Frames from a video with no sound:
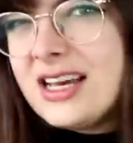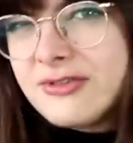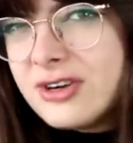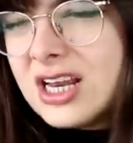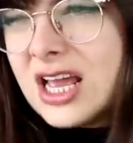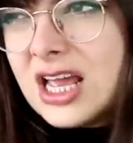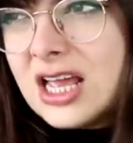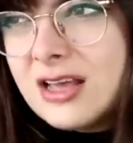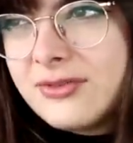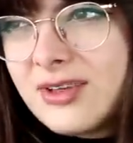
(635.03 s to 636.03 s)
every
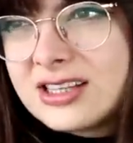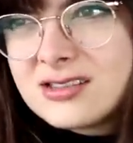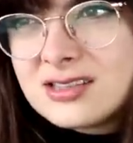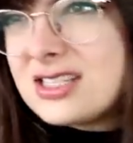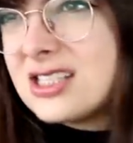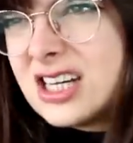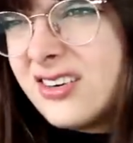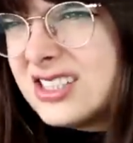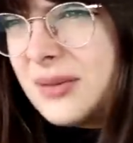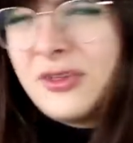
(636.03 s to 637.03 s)
day if that's not
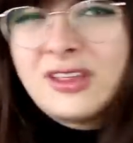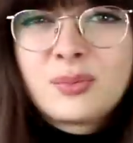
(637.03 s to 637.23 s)
necessarily something